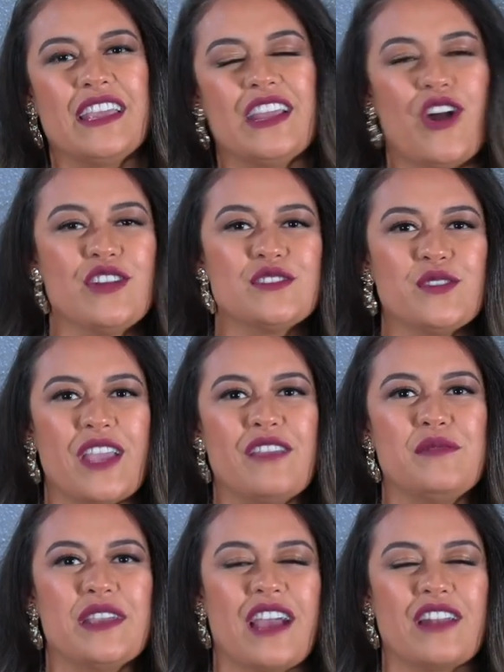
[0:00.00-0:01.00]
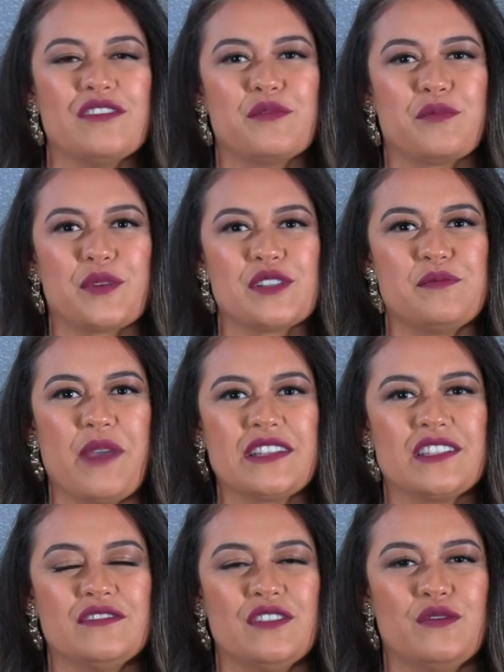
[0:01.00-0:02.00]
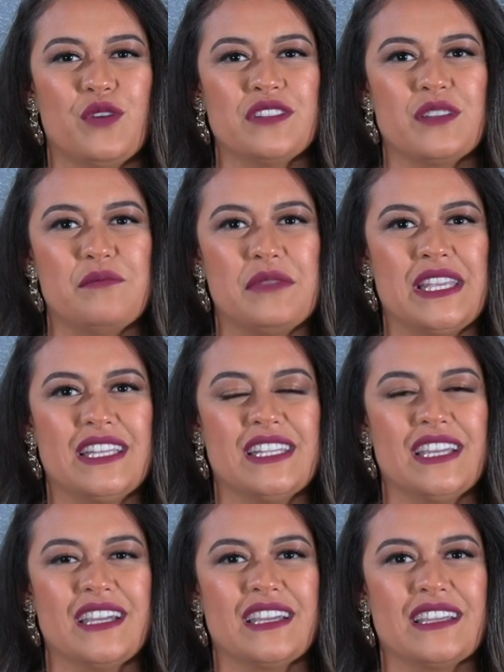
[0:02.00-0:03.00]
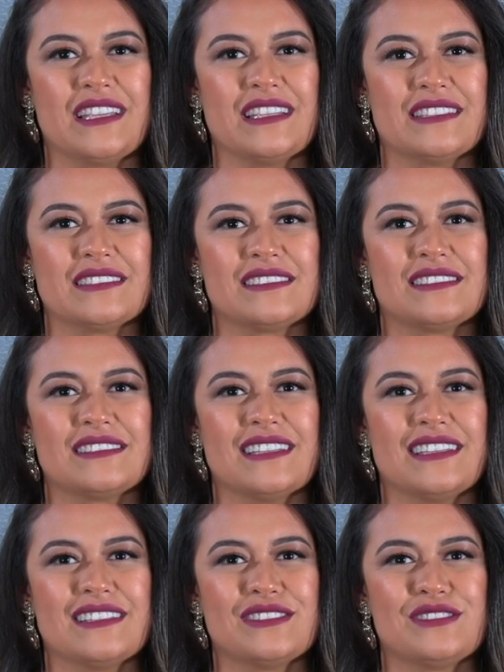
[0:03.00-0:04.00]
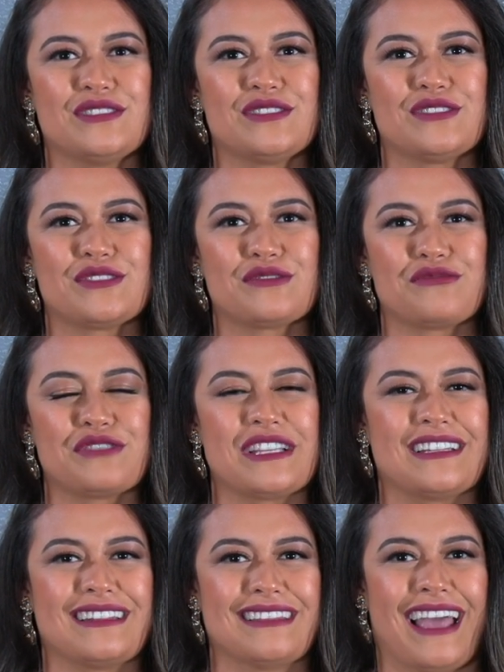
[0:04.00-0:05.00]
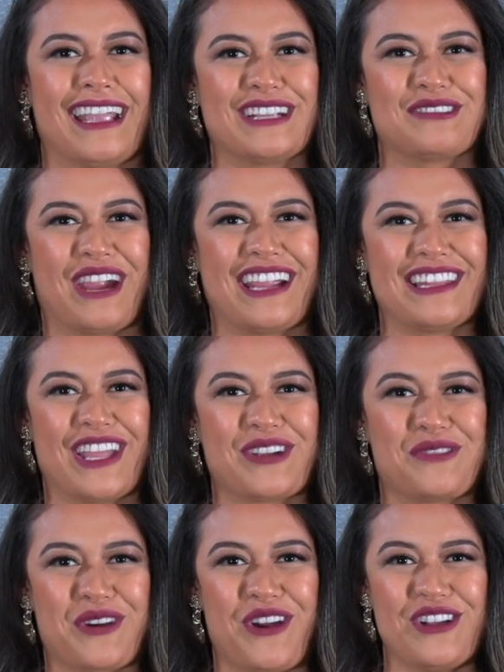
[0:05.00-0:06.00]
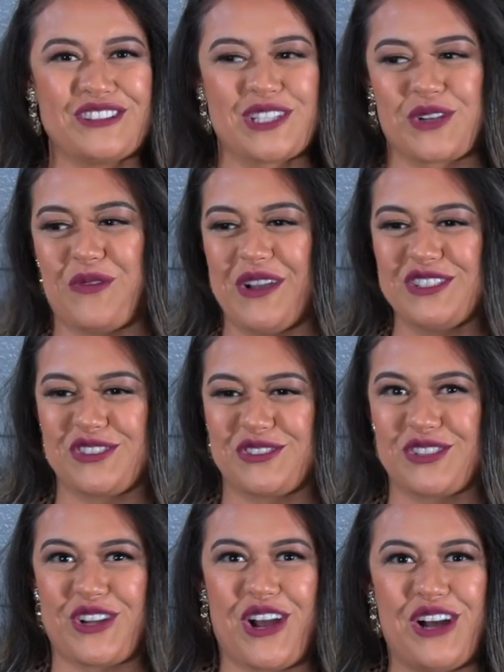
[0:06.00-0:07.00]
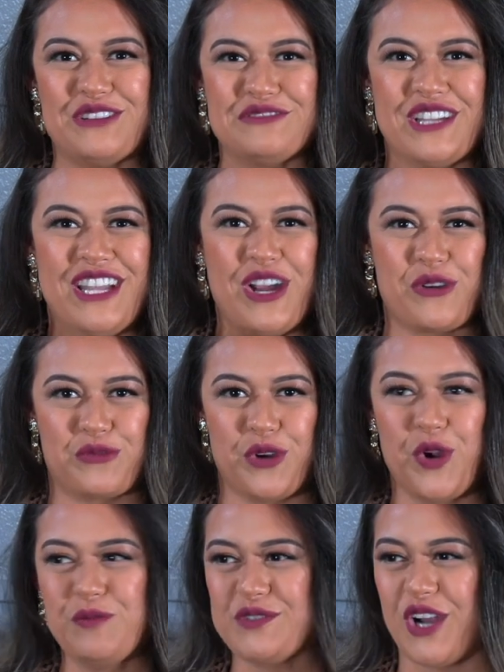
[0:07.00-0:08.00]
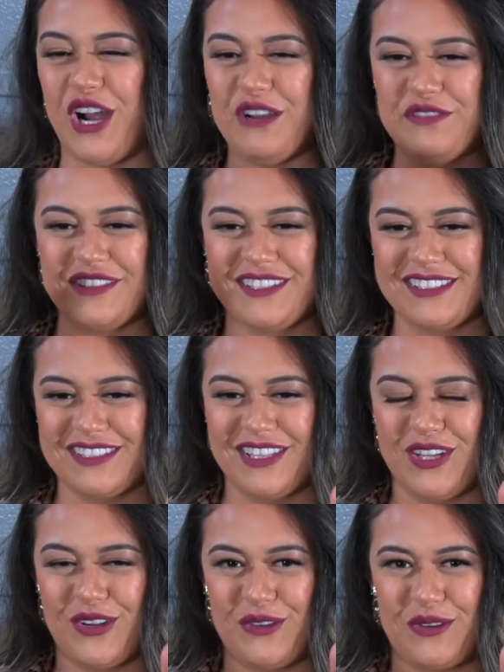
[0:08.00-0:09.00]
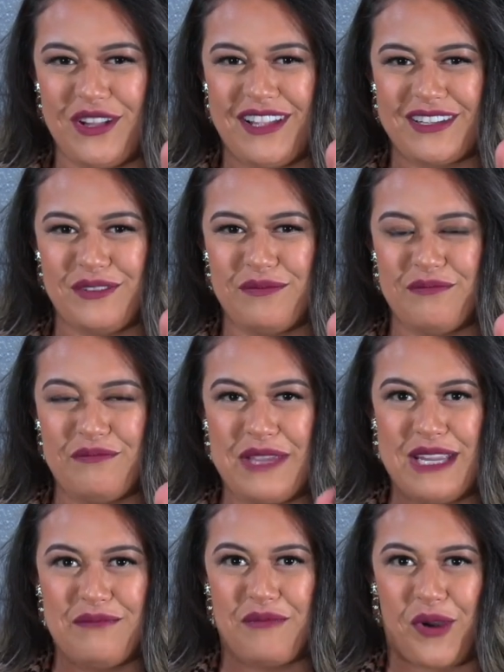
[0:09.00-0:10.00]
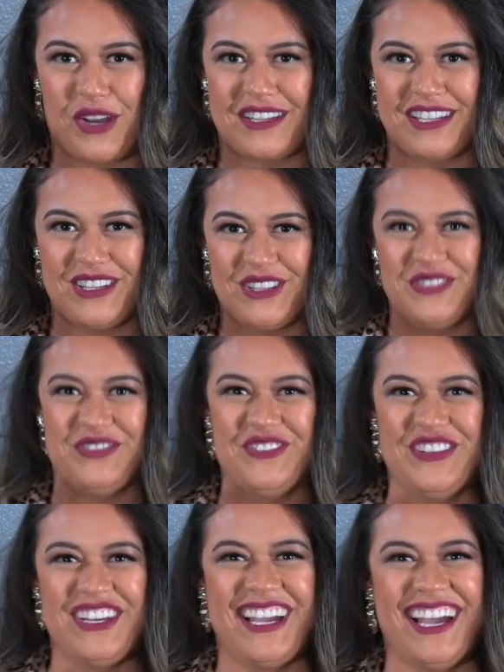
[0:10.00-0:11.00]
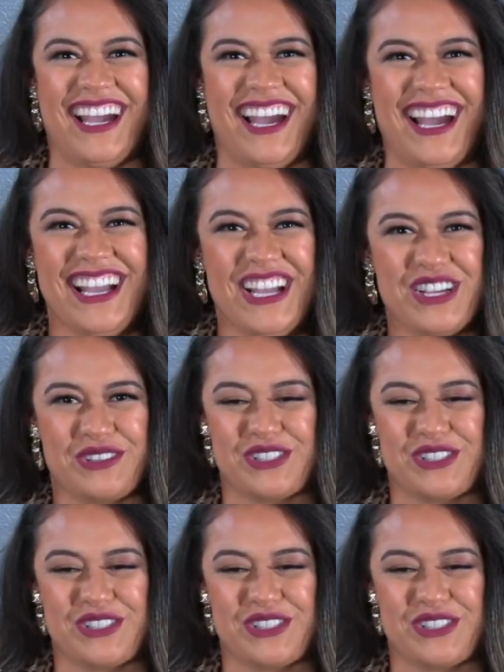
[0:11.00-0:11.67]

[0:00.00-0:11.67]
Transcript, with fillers: it also gave me kind of a perspective of what the media is treated like, right? Like, we're all sequestered off, roped off in this little, we're like a meat market of give